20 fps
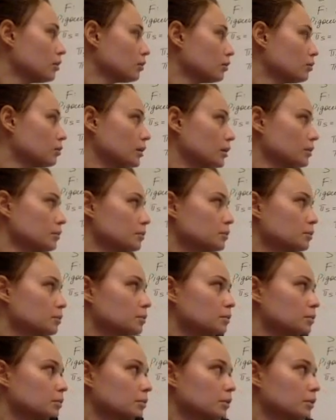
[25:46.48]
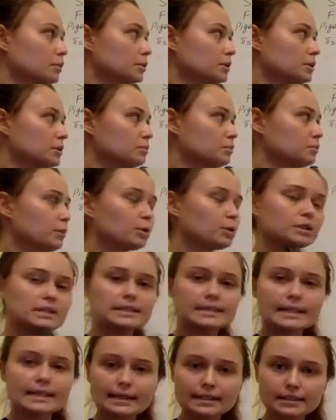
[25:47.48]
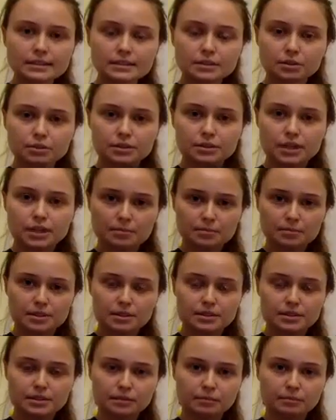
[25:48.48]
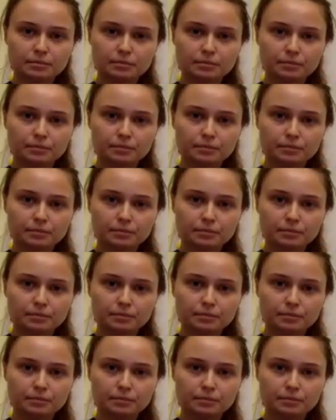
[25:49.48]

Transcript: we will impose tax or subsidy.